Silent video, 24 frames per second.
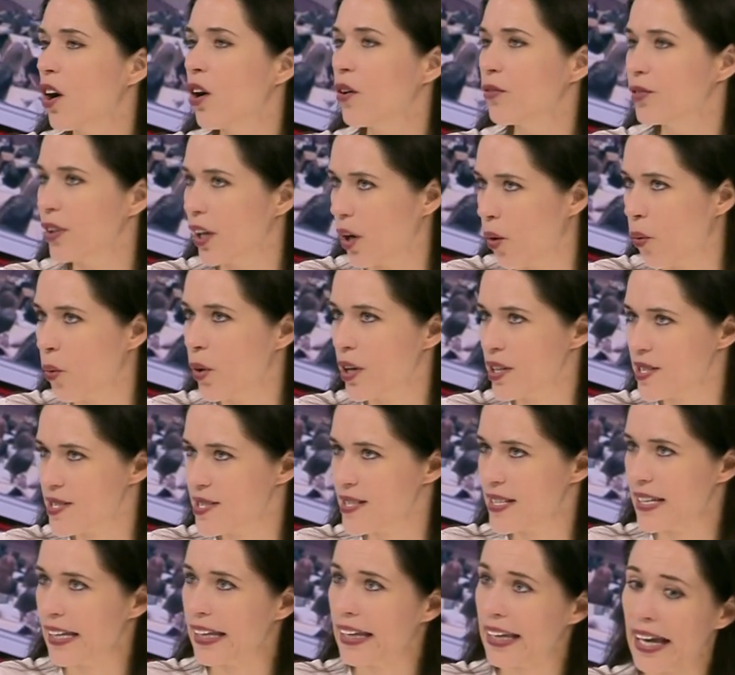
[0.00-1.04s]
of the O S
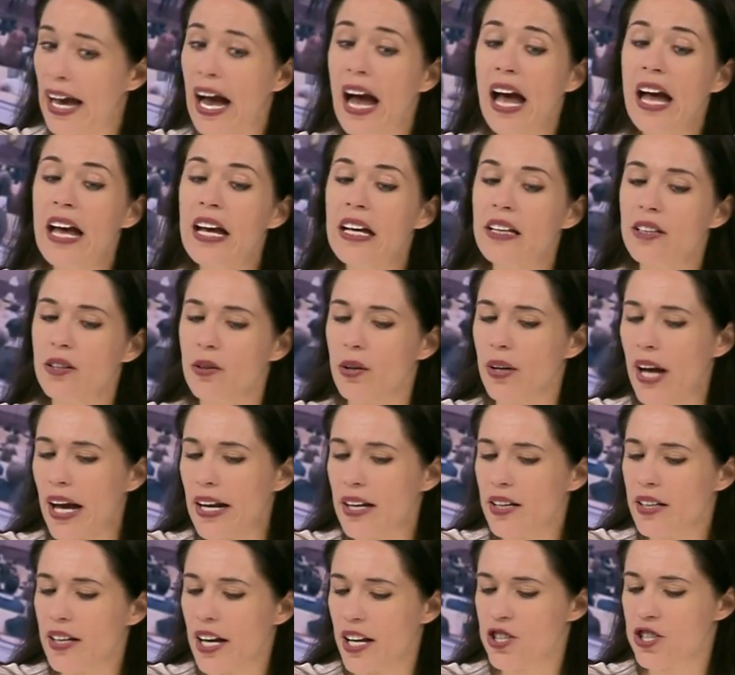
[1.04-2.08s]
C E. The
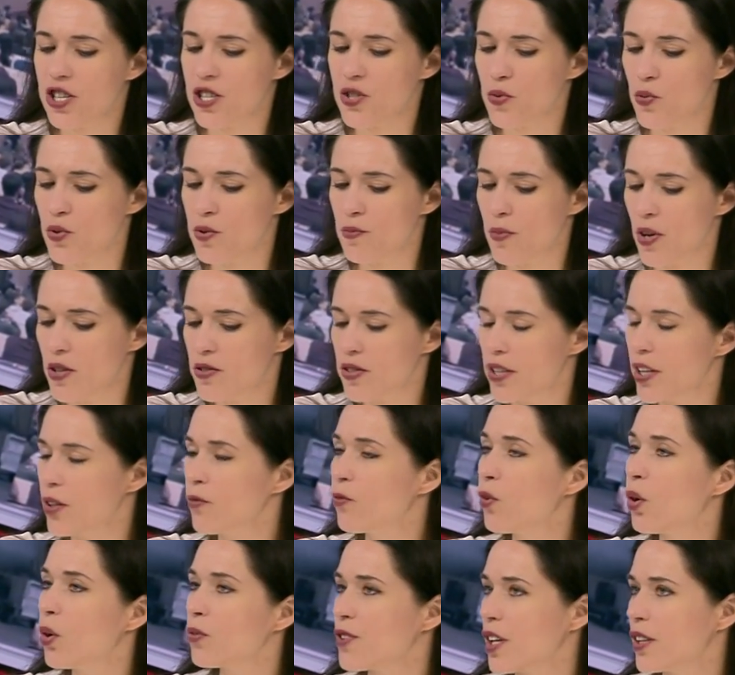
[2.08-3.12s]
United Nations was mostly
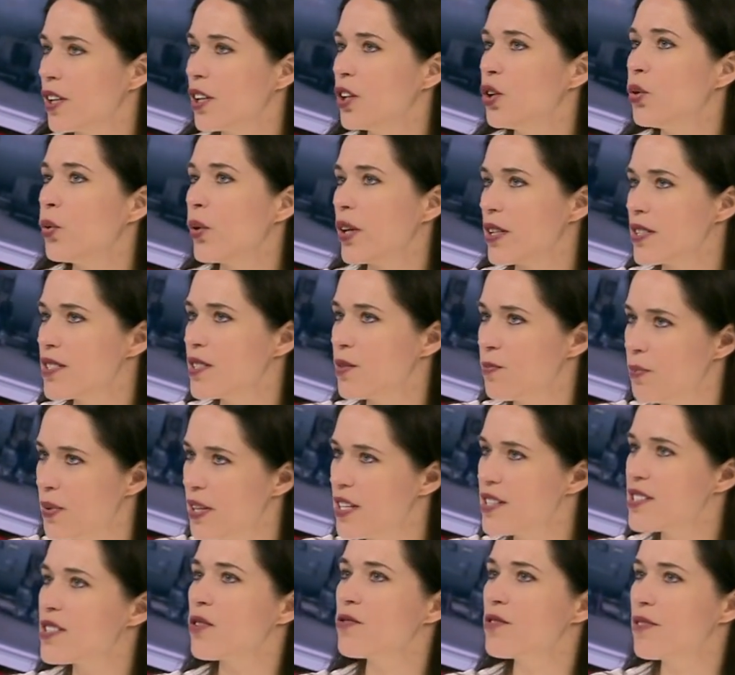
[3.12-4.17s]
involved at the U N D
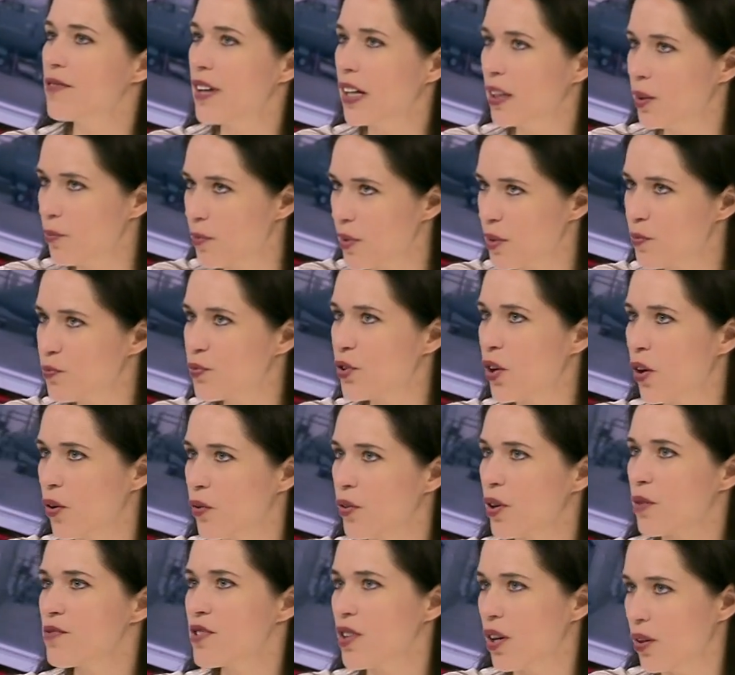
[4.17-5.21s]
P, so development
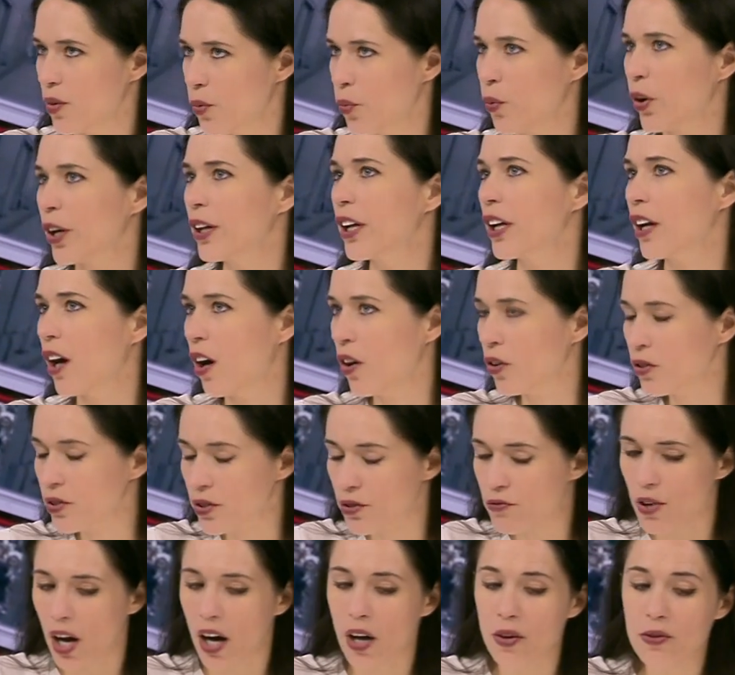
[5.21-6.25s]
programs are working on
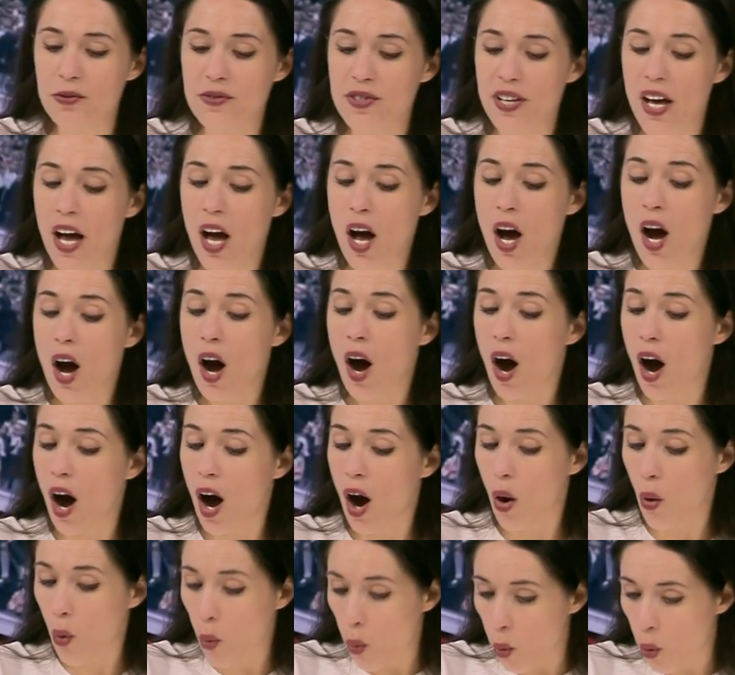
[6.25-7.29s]
the ground,
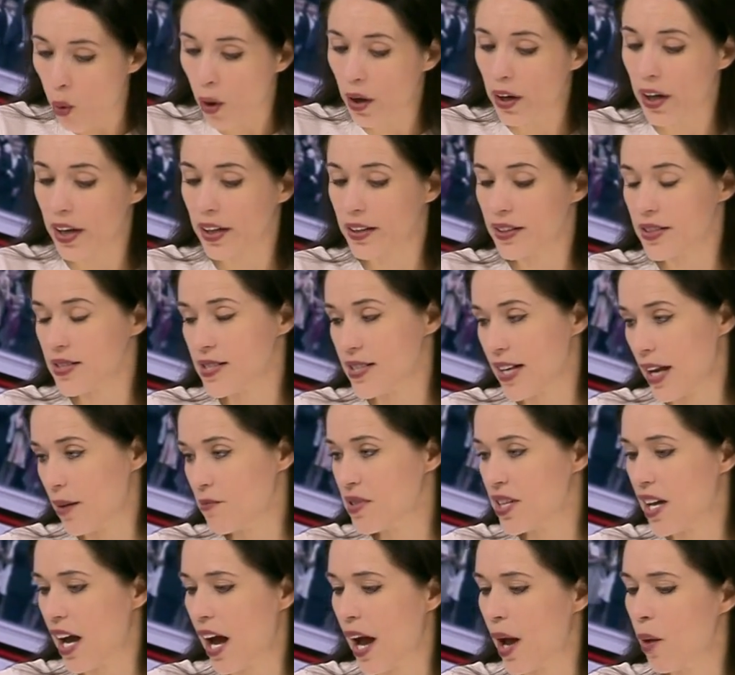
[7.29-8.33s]
uh, or at the
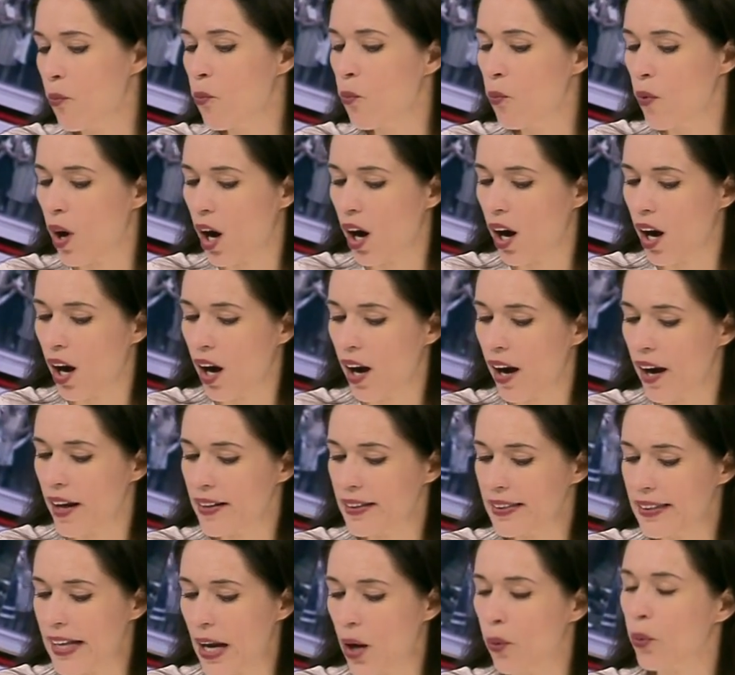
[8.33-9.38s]
same time, uh,
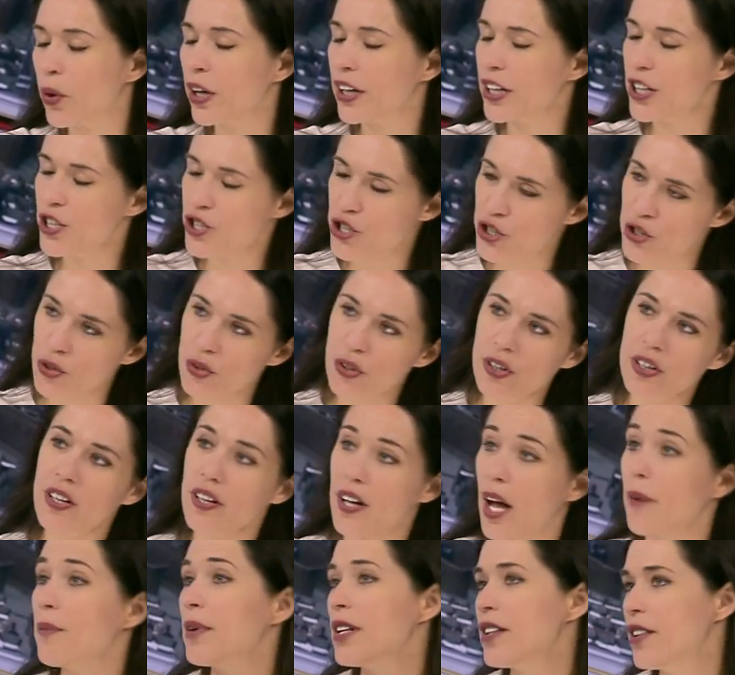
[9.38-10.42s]
they were issuing,
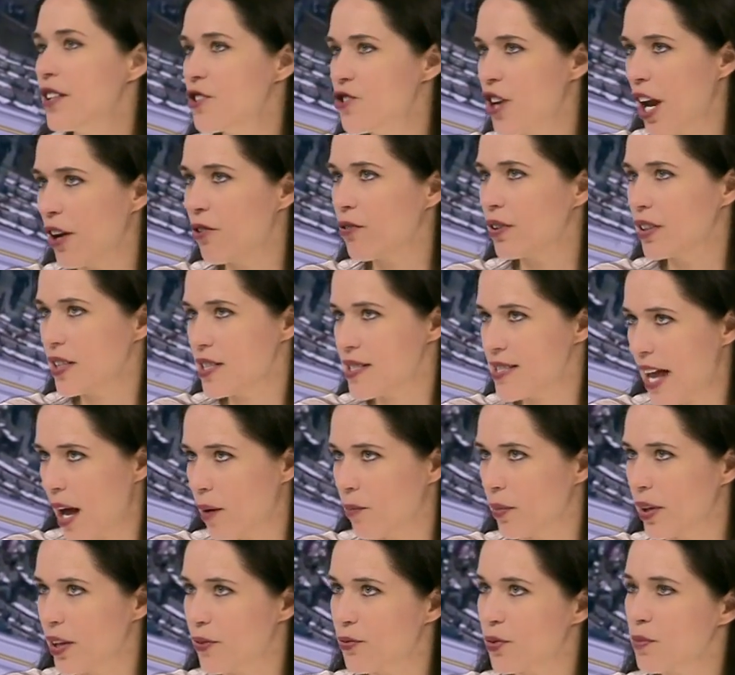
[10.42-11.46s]
I mean, the General
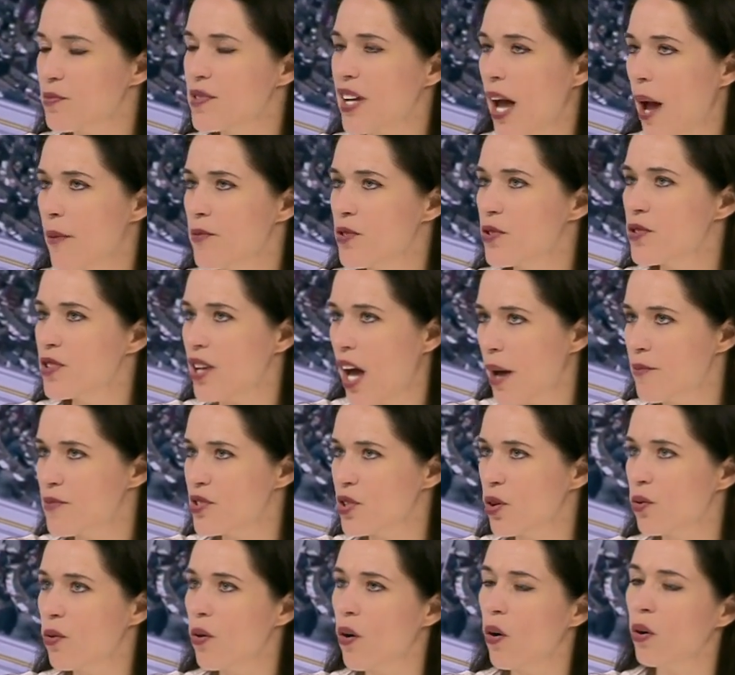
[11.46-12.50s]
Assembly from time to time,
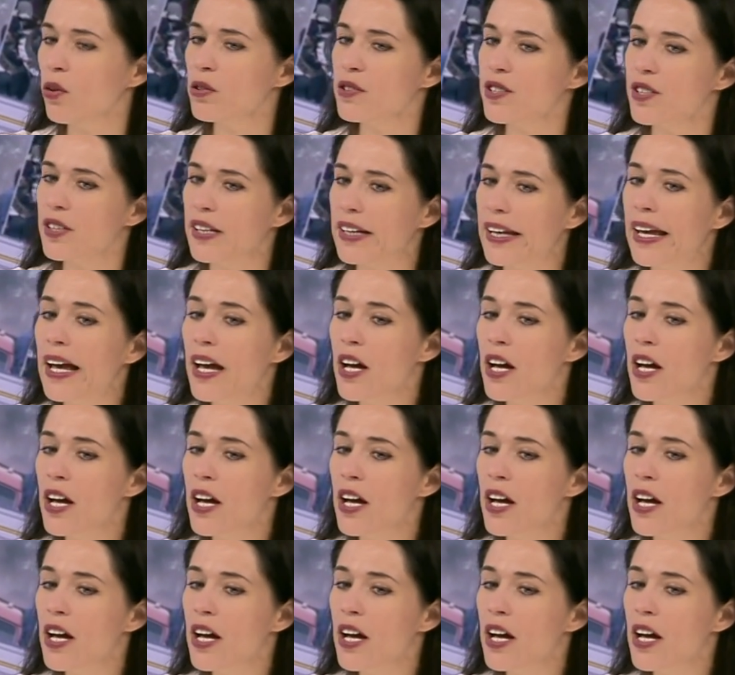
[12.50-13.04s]
so-called the